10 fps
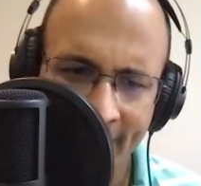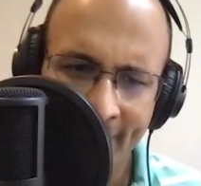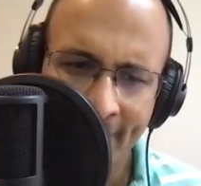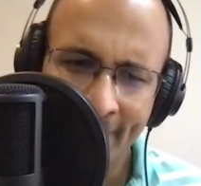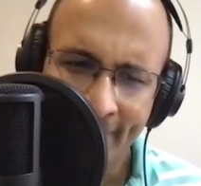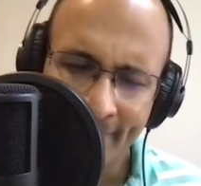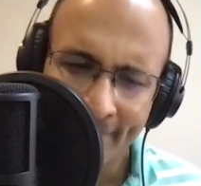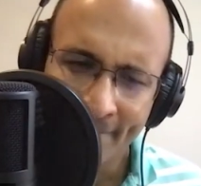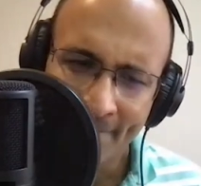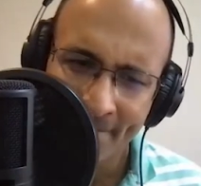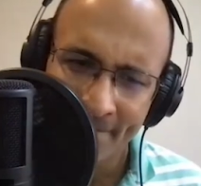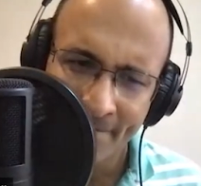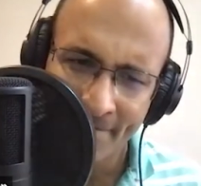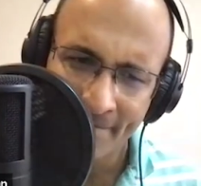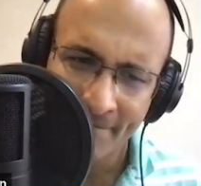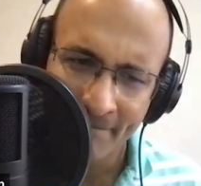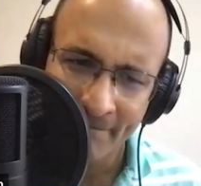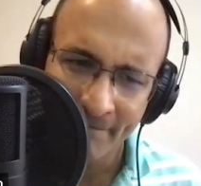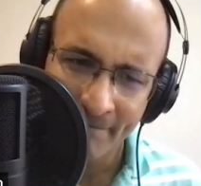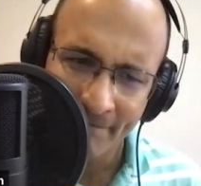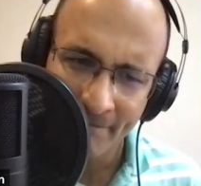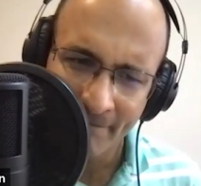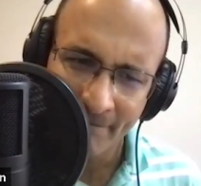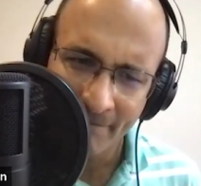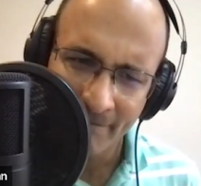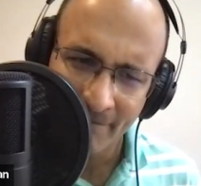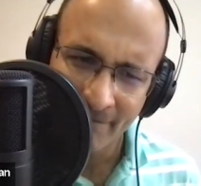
(silence)